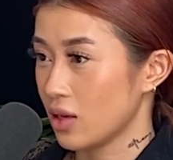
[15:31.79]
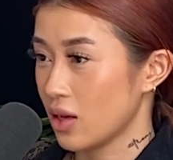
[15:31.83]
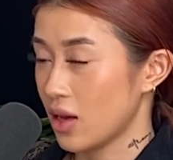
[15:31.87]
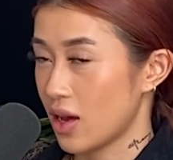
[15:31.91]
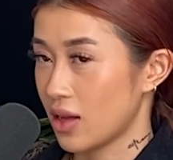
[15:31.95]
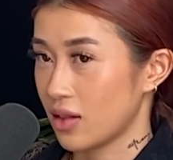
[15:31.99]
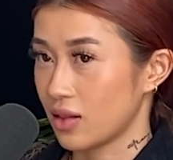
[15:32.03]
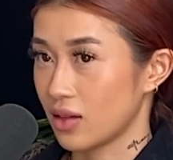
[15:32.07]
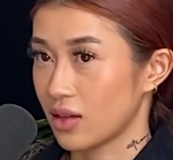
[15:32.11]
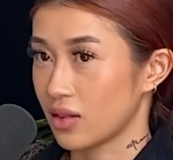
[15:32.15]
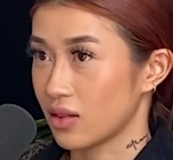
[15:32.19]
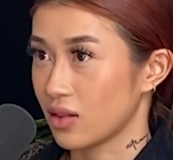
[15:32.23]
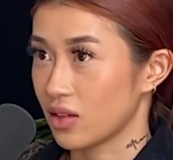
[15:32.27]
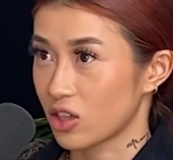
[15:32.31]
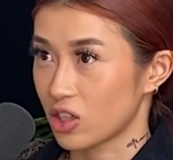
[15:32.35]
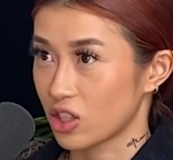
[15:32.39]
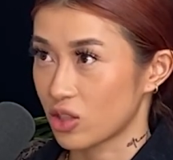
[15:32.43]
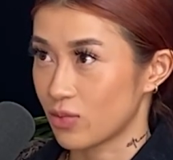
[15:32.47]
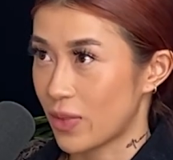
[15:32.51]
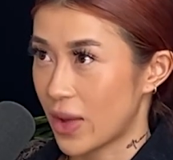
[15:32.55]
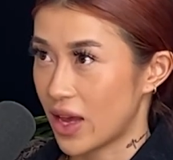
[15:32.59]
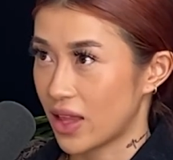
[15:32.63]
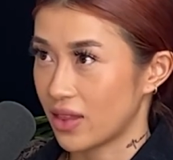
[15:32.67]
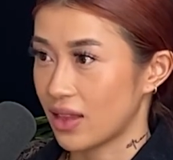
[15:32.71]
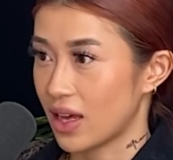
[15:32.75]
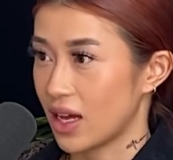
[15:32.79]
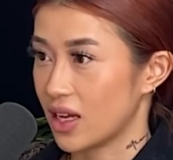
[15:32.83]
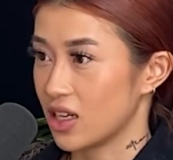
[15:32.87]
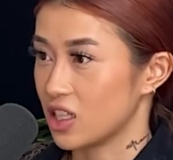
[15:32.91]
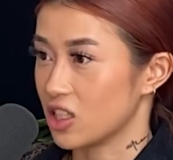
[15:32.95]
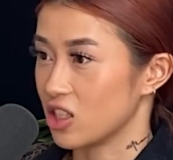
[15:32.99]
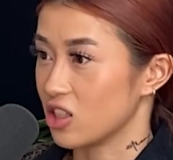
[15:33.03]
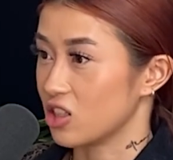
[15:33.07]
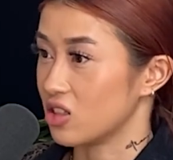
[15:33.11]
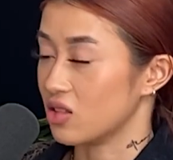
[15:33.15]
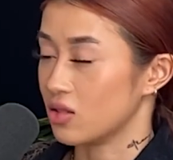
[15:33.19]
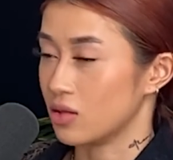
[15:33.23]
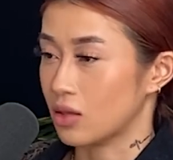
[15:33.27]
And then there's men that
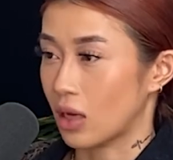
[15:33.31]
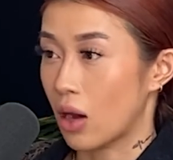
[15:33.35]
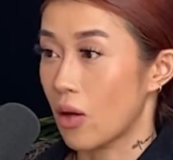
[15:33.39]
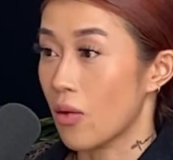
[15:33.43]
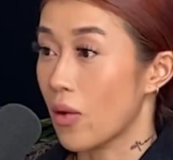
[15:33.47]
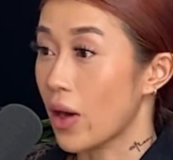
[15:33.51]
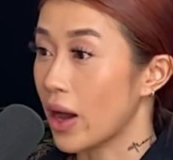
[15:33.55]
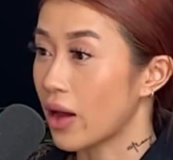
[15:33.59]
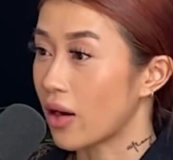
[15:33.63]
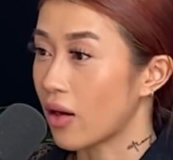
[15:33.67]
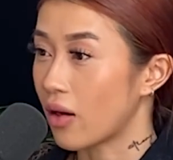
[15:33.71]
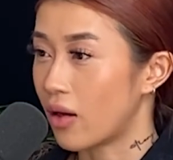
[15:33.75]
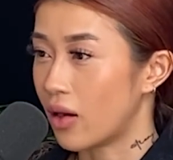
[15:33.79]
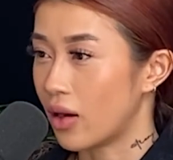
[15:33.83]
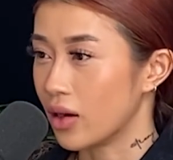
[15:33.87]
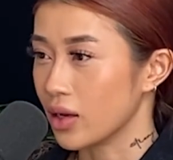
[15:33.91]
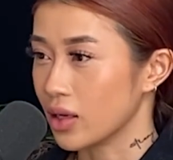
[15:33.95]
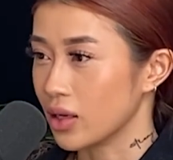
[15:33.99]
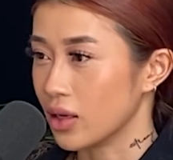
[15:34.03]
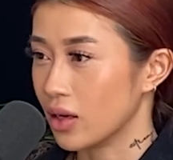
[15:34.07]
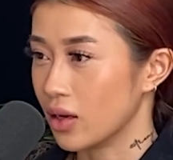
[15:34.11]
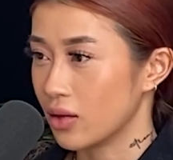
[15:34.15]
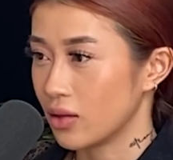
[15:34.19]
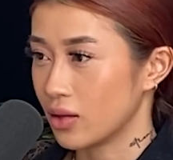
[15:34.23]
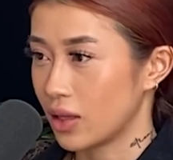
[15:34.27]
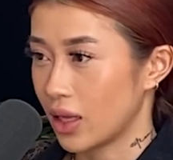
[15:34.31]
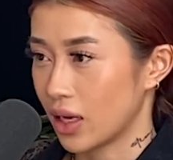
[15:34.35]
just don't at all, you know.